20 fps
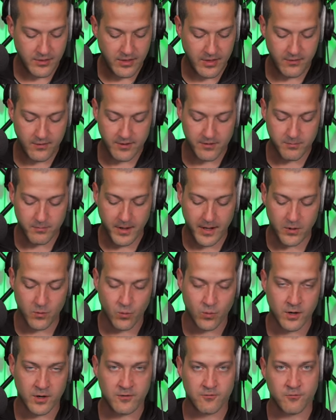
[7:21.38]
then this might
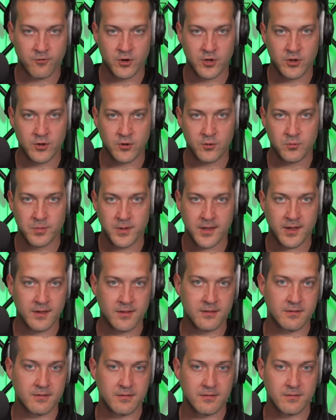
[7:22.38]
work for you
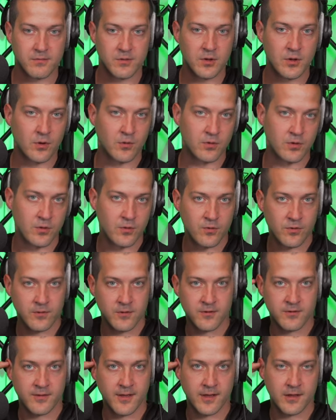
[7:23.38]
because you don't use
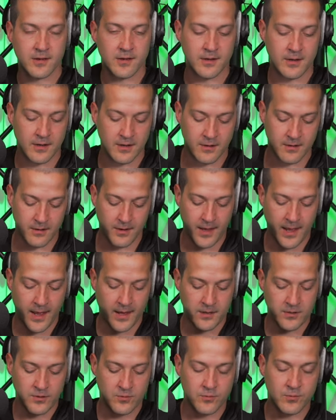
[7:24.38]
your second ear
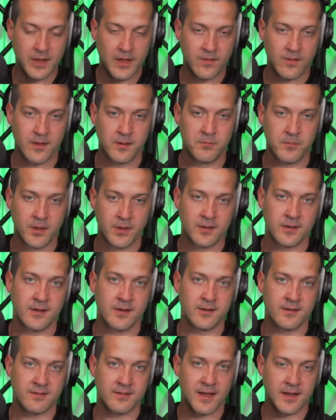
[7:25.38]
and you get the
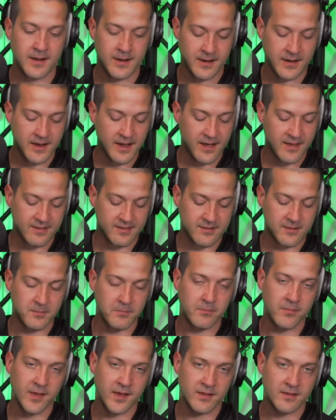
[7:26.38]
ability to set a
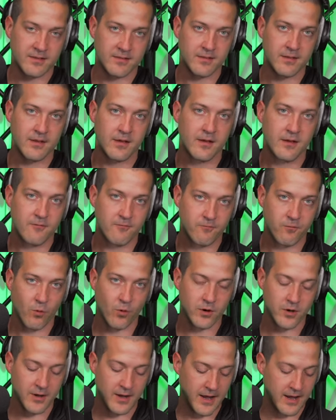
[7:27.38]
custom mix
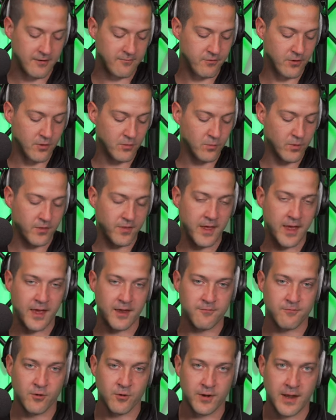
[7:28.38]
for your headphone with the
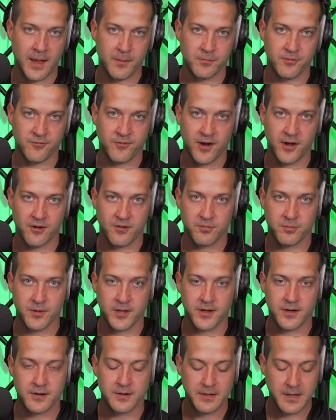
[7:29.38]
headphone amplifier
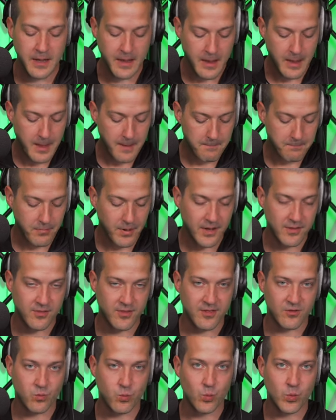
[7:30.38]
splitter. But
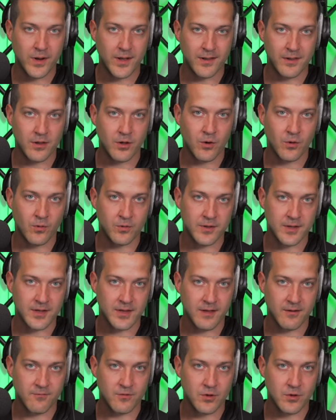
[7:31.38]
this will only
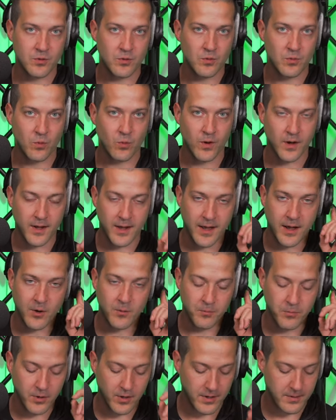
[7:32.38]
give you one
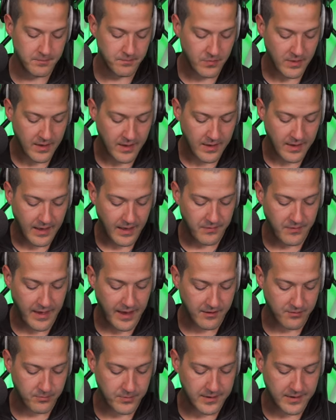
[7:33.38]
output. And
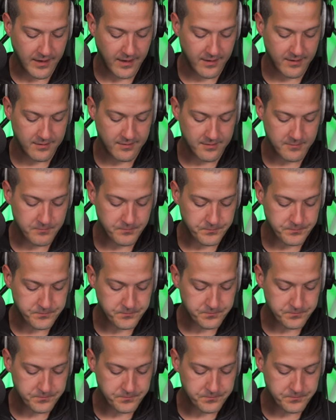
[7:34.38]
that's because